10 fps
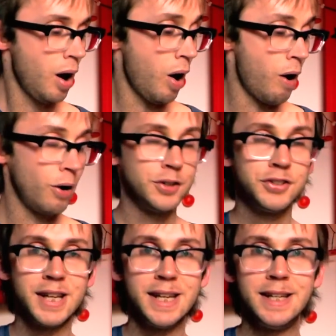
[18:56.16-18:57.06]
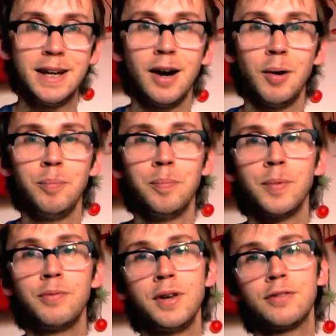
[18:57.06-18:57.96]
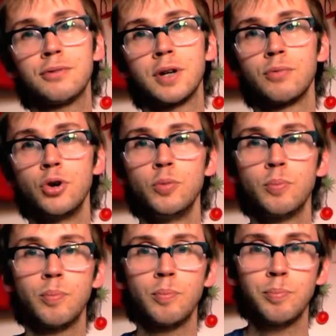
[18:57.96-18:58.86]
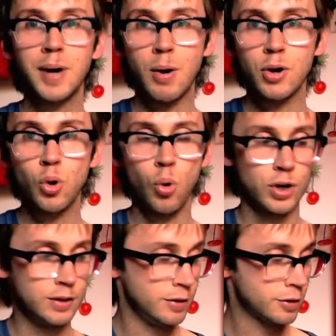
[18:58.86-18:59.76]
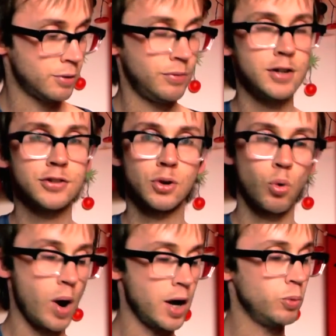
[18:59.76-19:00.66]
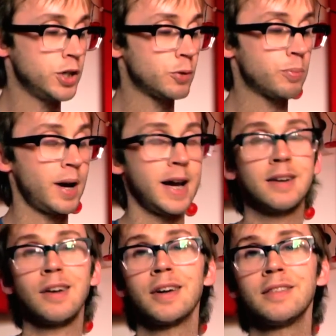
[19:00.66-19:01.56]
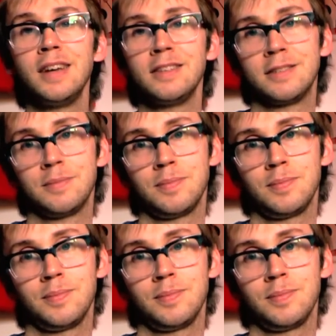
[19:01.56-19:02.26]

our D 5th string root power chord in this conventional way, we could play it like this, the